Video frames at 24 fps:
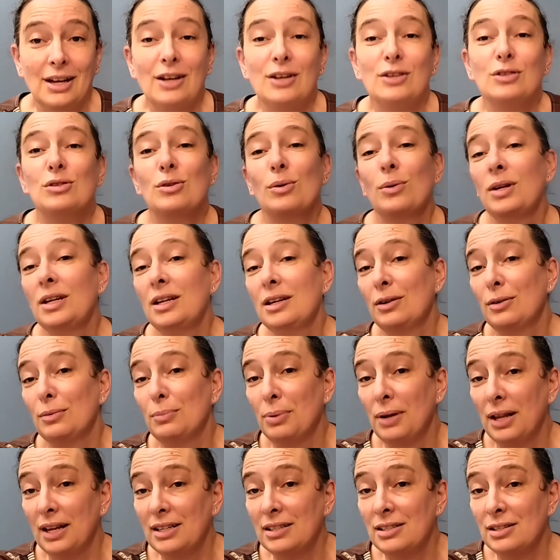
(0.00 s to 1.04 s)
so he could
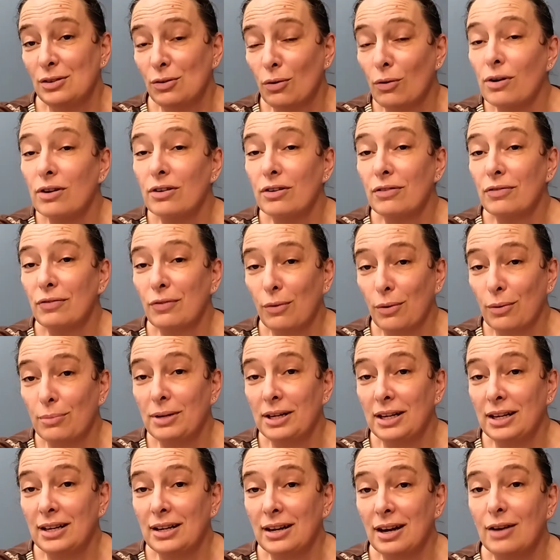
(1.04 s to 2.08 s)
place an order for
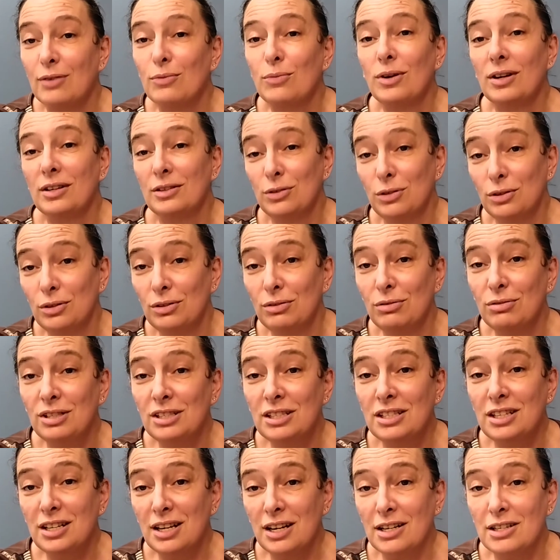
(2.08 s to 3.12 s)
me on 123
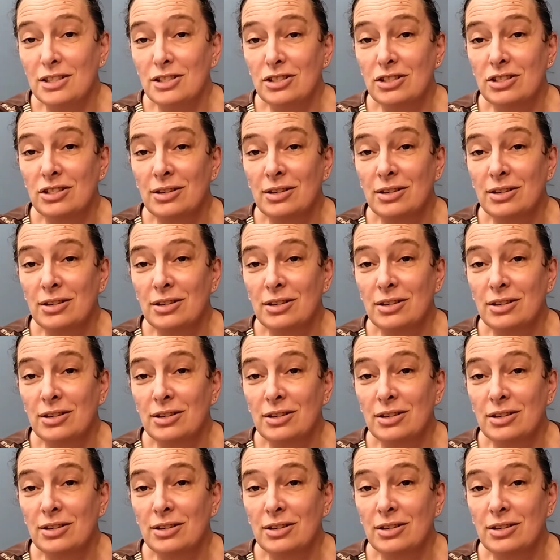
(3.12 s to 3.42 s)
Stitch.